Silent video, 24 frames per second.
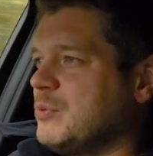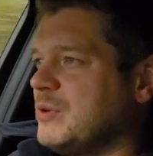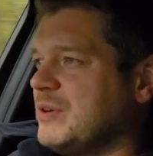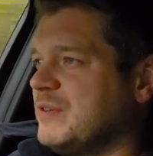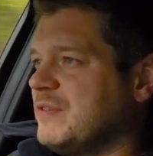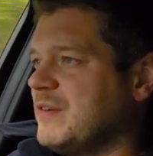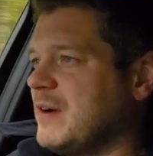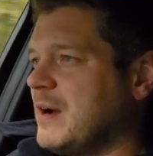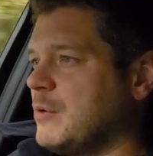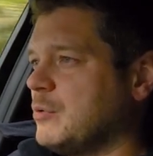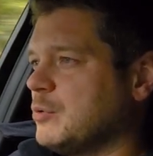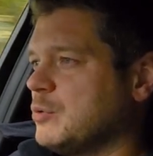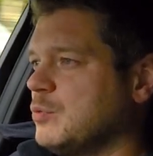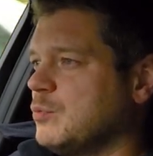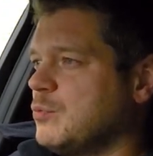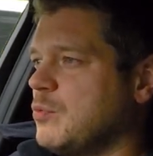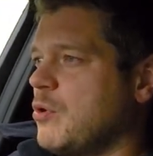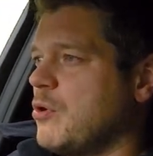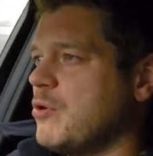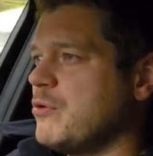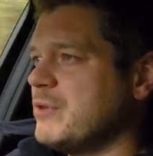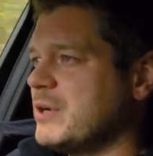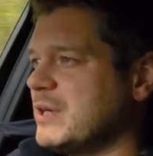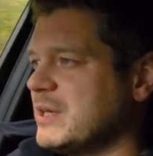without
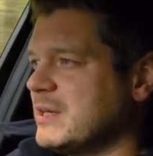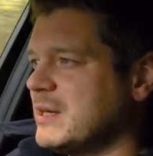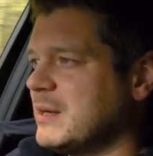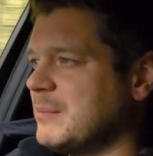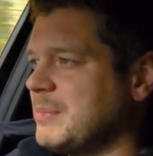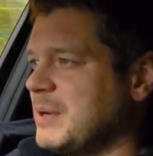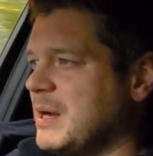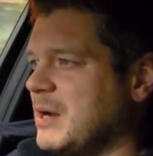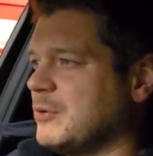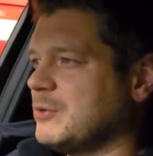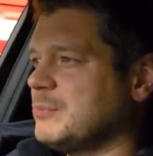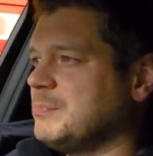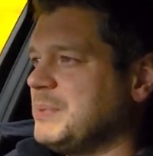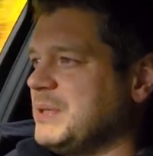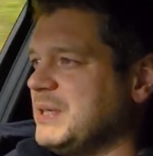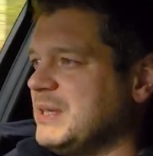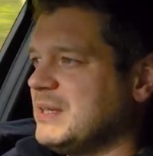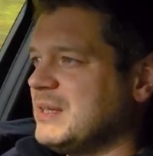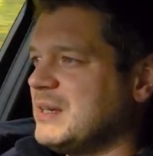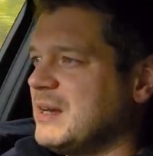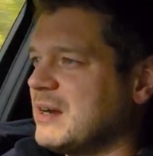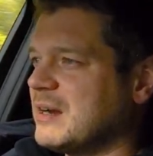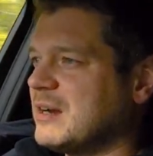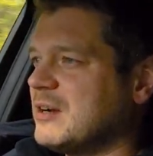worrying about
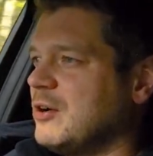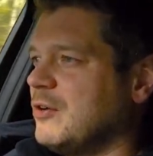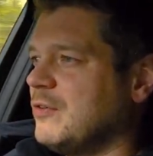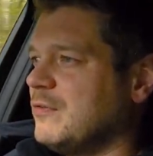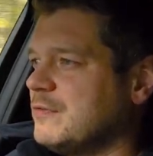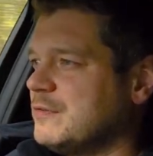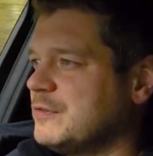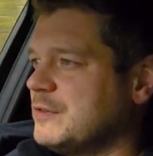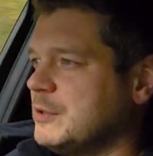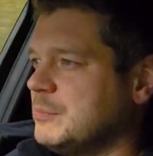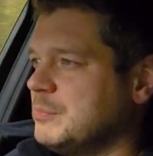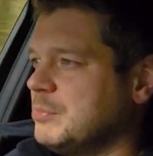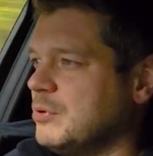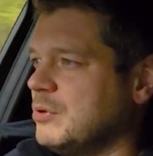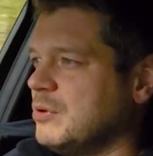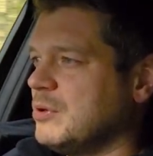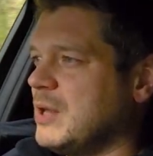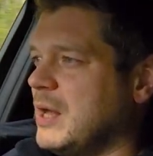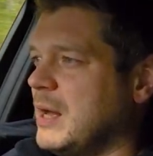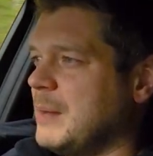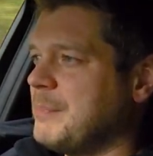being uncomfortable,